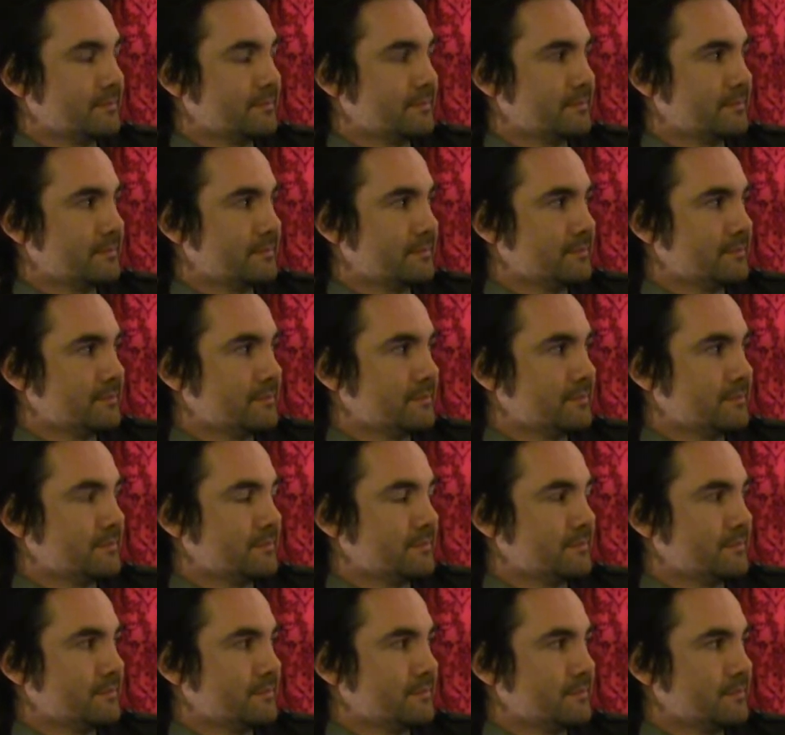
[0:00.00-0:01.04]

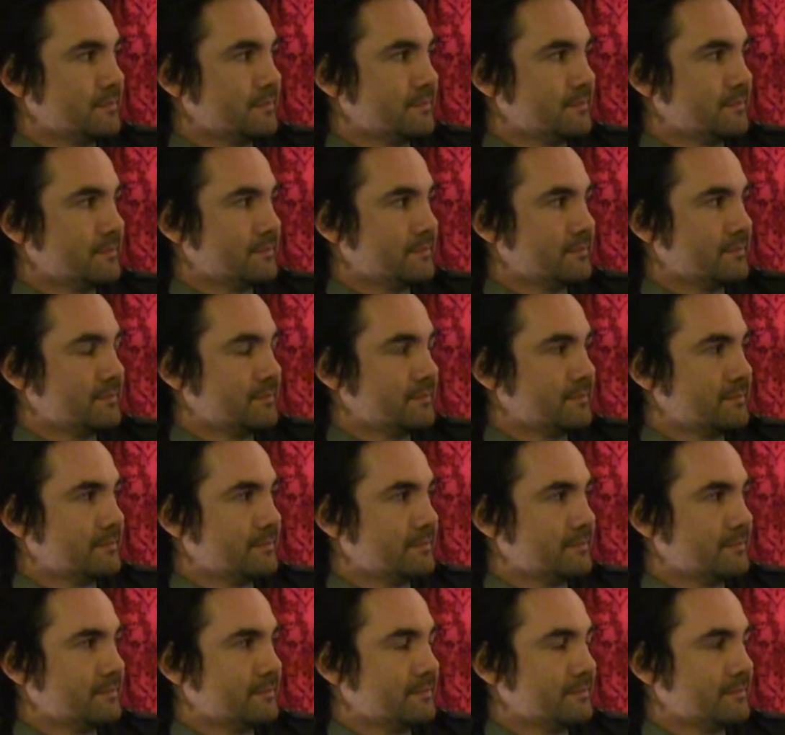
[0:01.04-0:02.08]

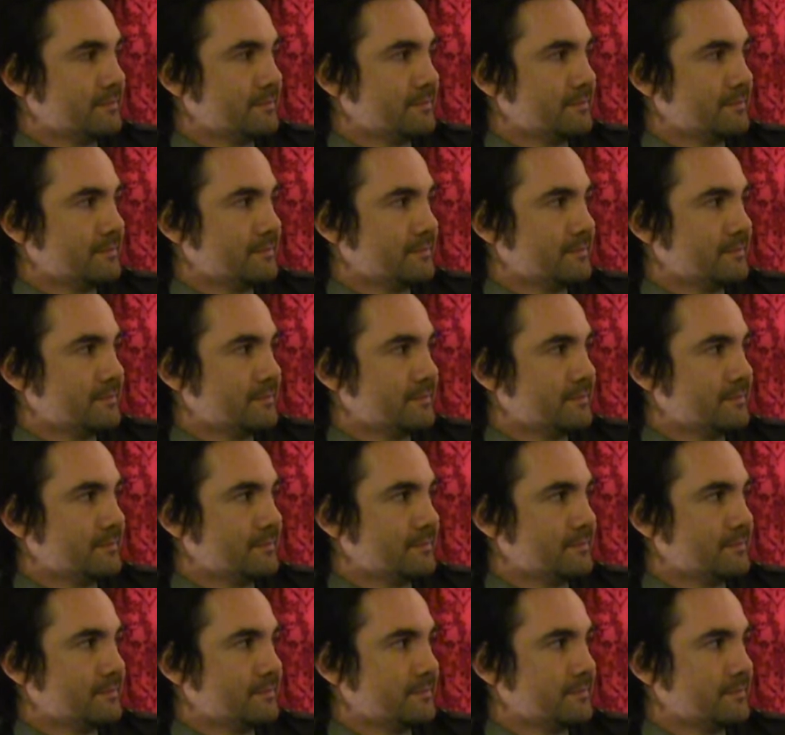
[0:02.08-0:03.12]

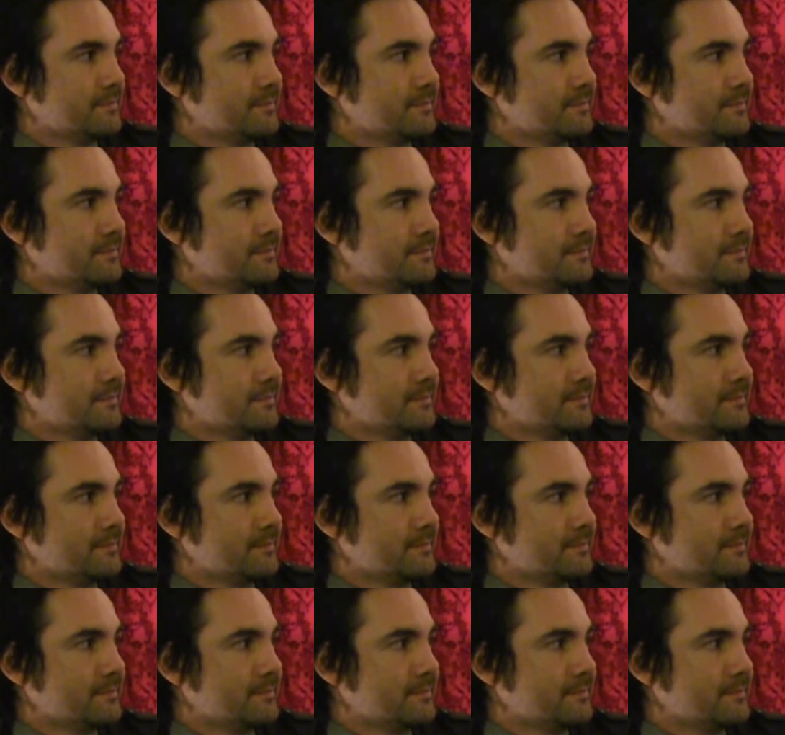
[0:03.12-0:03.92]
The person shown says nothing.